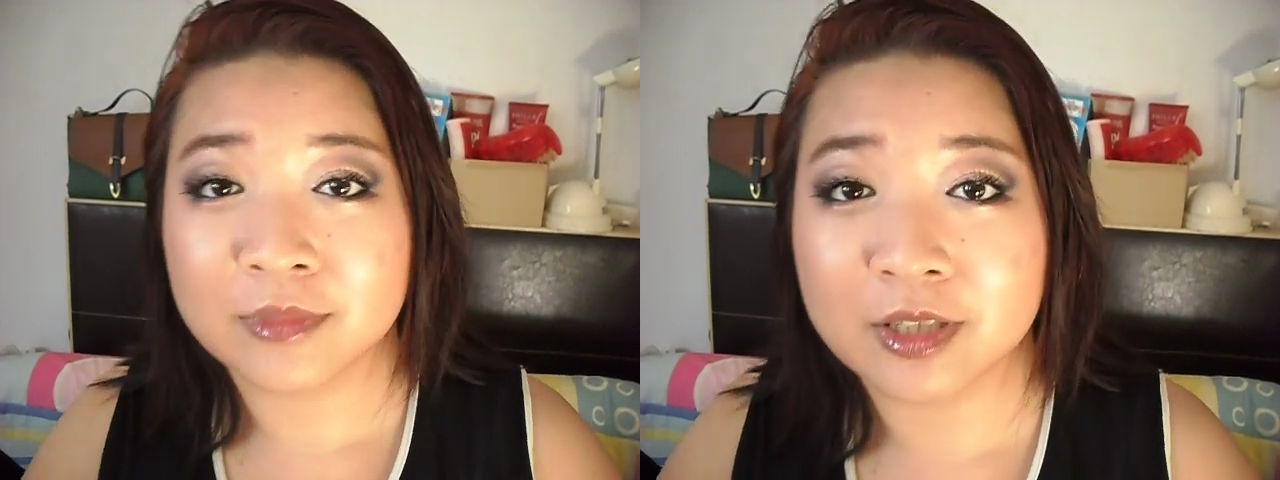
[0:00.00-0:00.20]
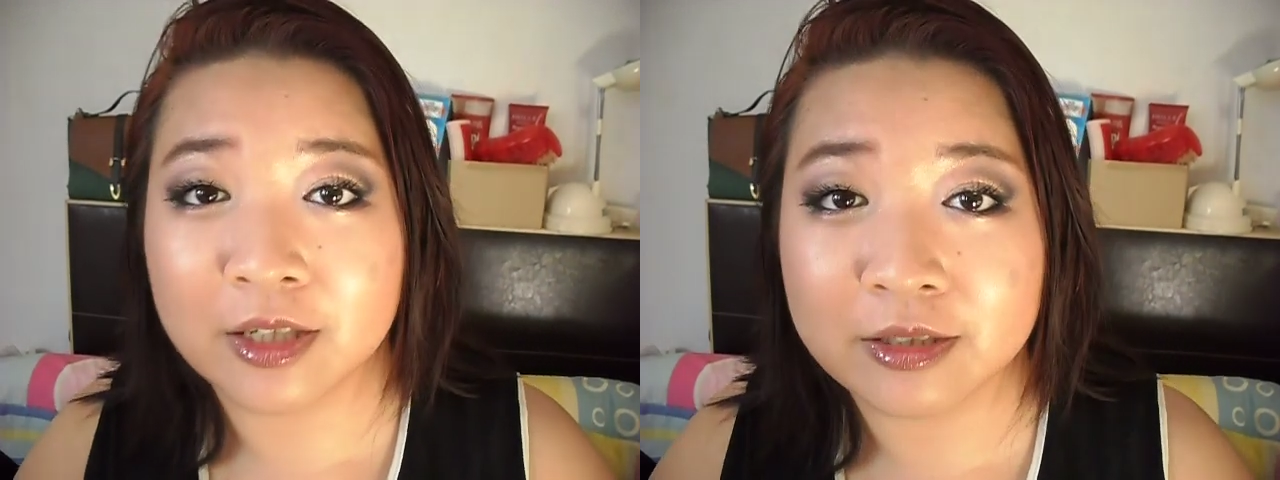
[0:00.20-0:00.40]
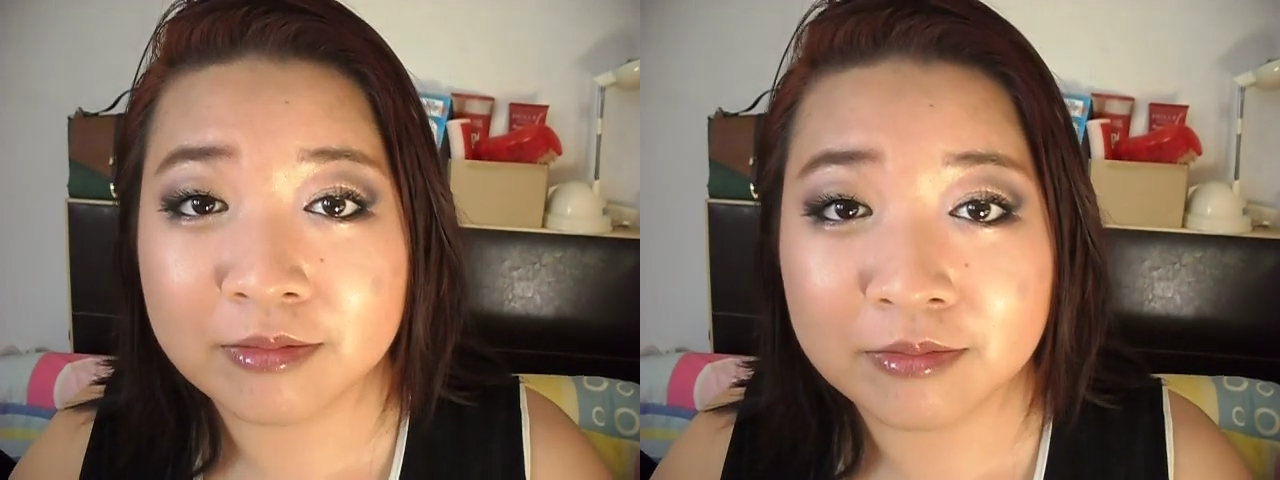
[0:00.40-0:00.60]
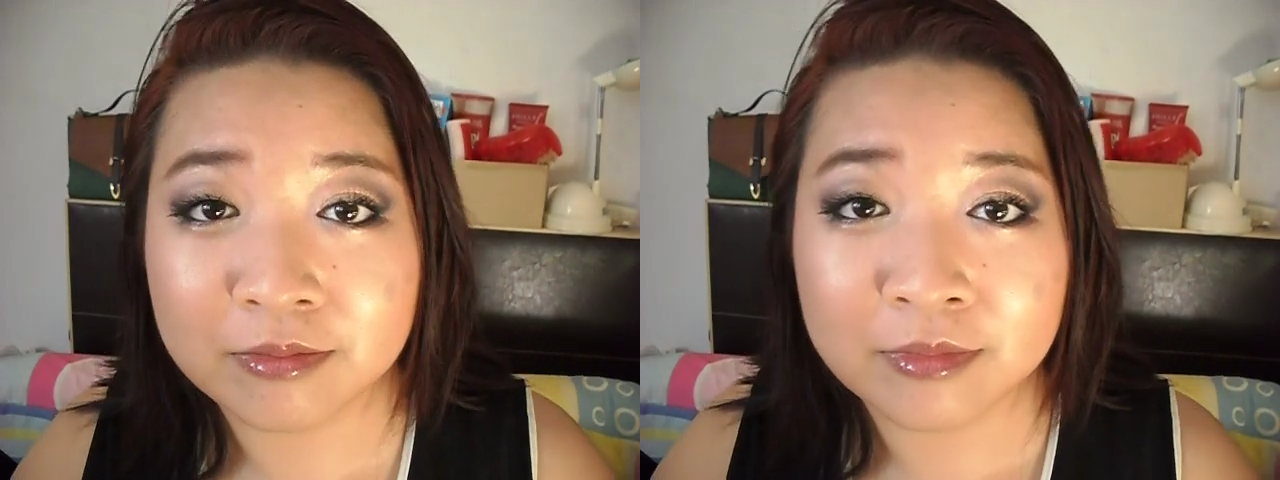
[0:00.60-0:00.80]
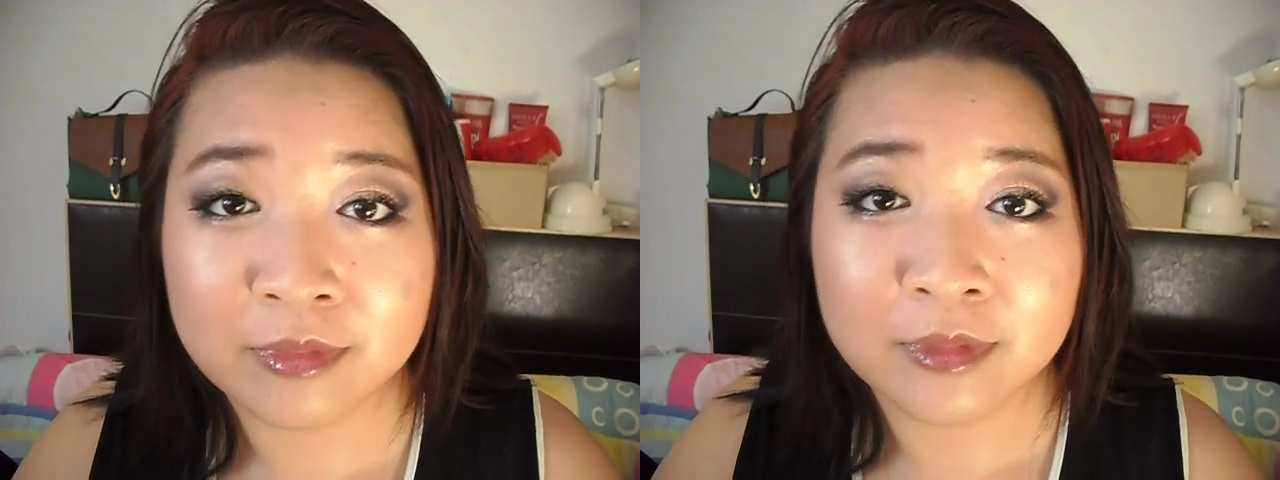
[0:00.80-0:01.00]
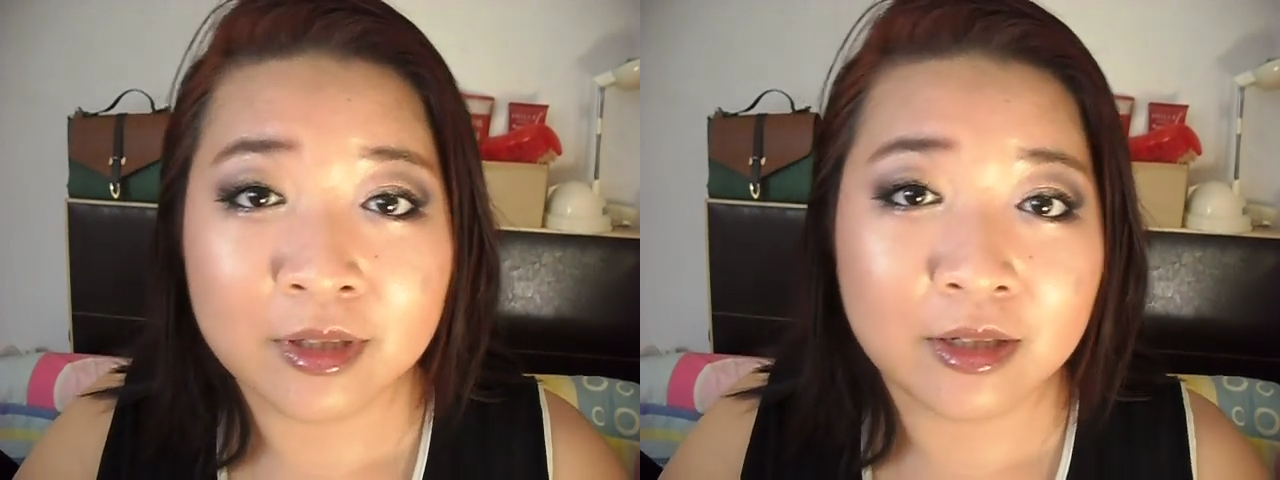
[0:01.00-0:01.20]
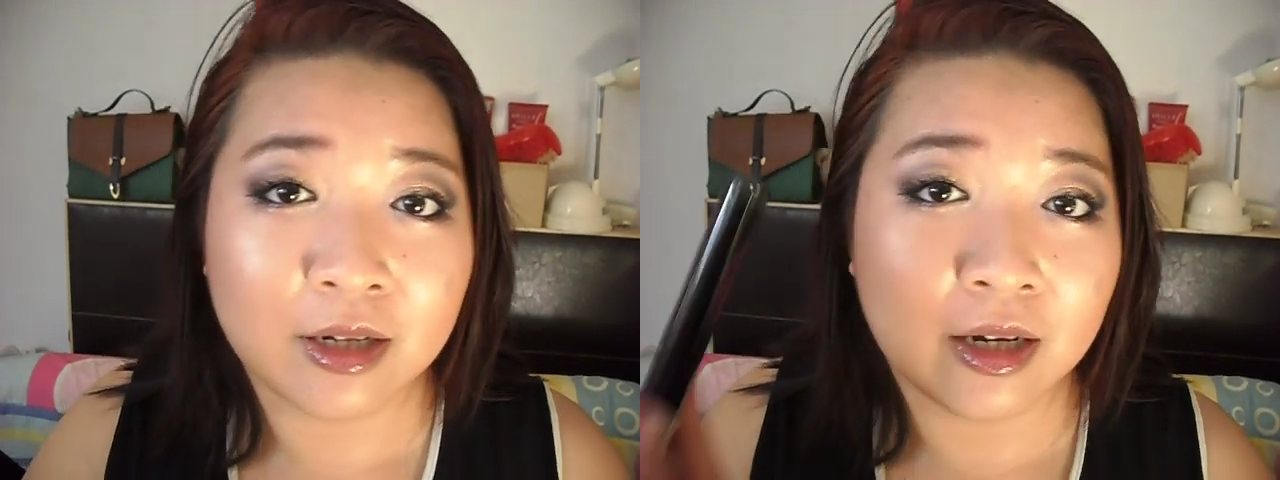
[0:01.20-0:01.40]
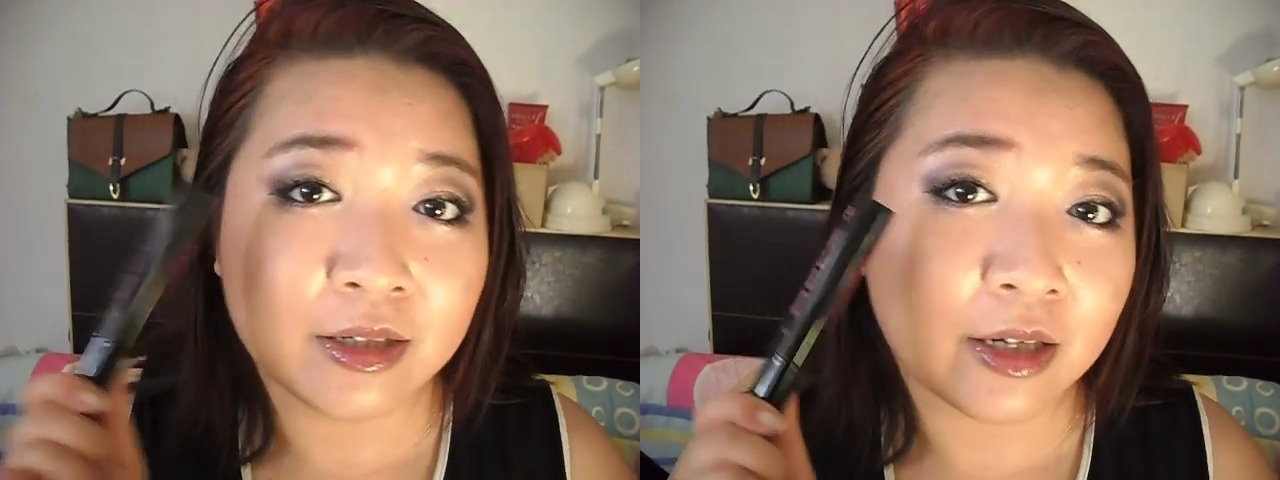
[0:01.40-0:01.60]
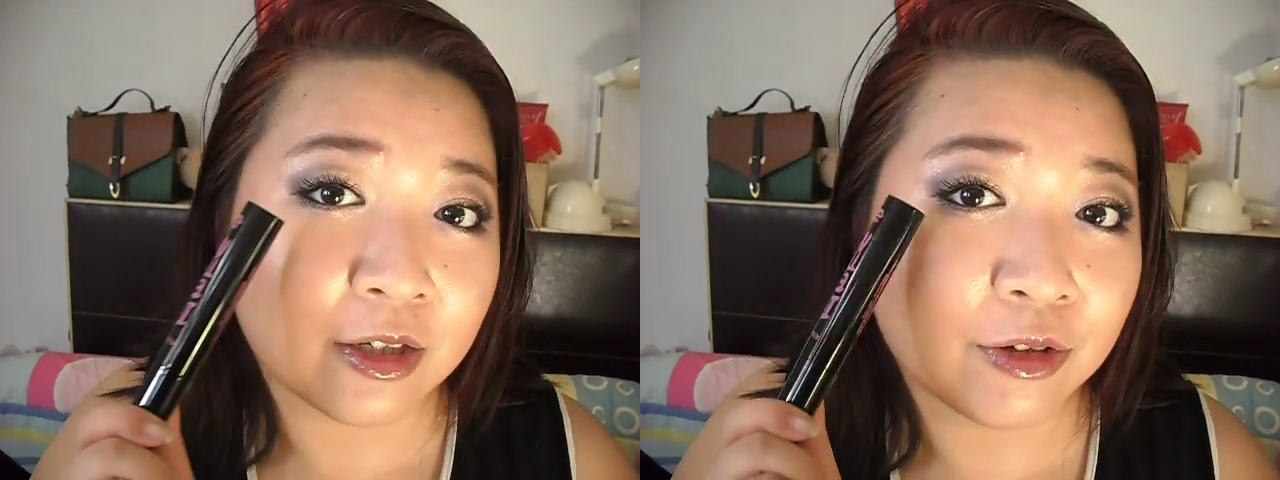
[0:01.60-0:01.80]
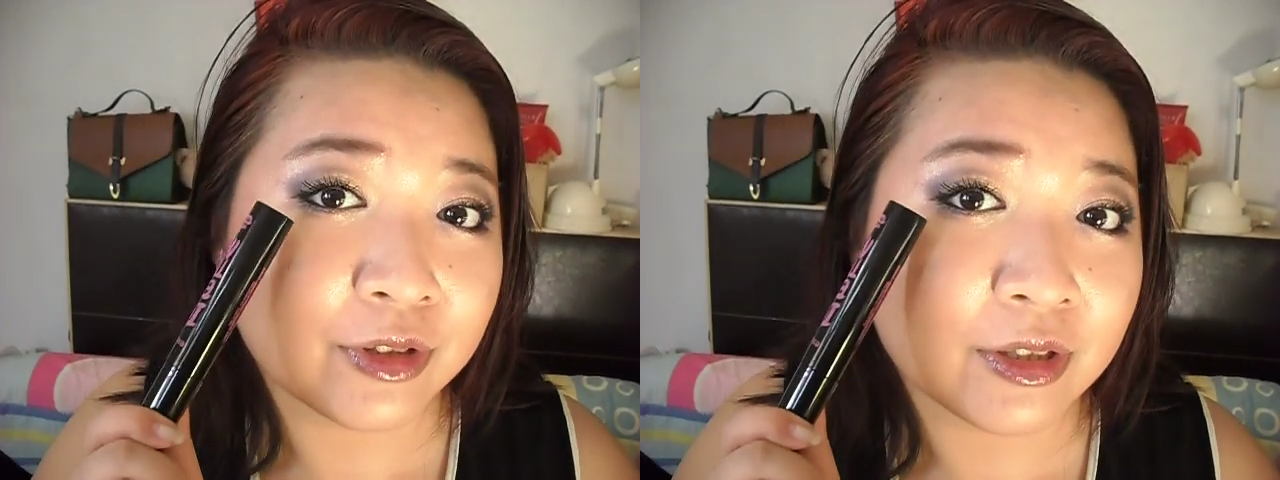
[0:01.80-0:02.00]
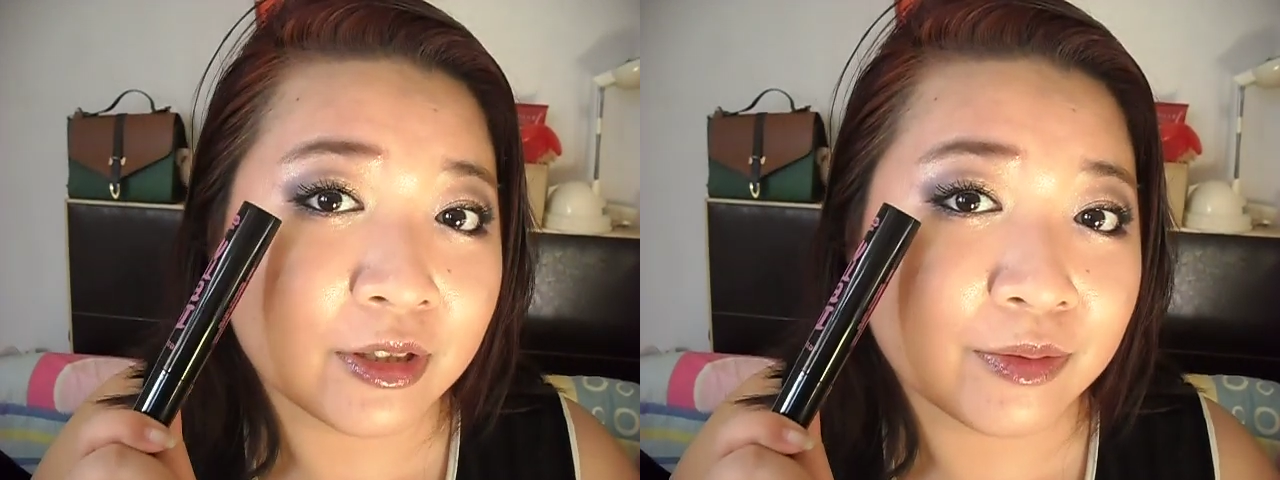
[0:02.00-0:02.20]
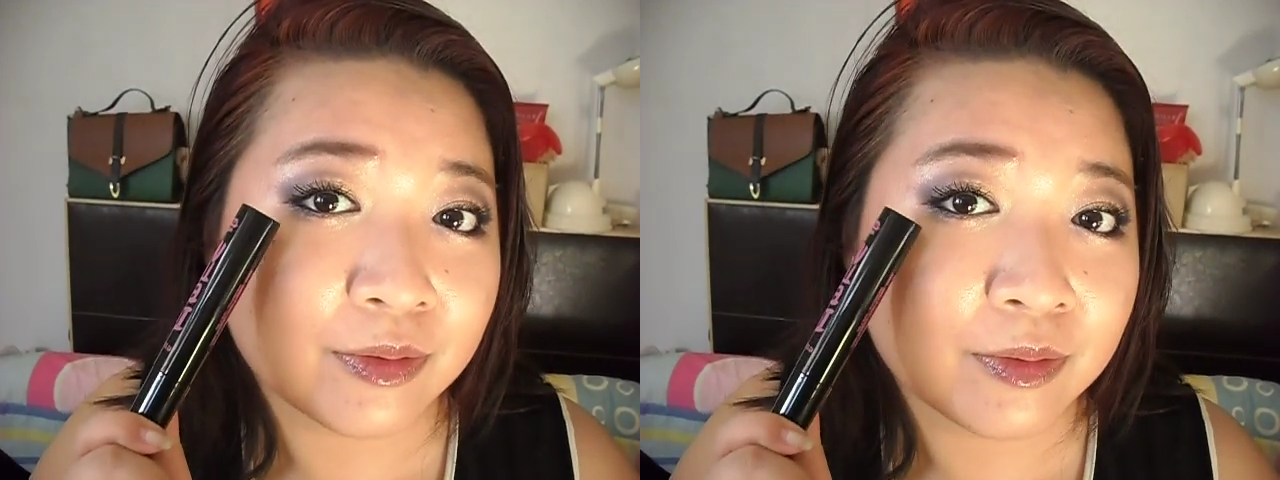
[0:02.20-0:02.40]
Yes, I coated this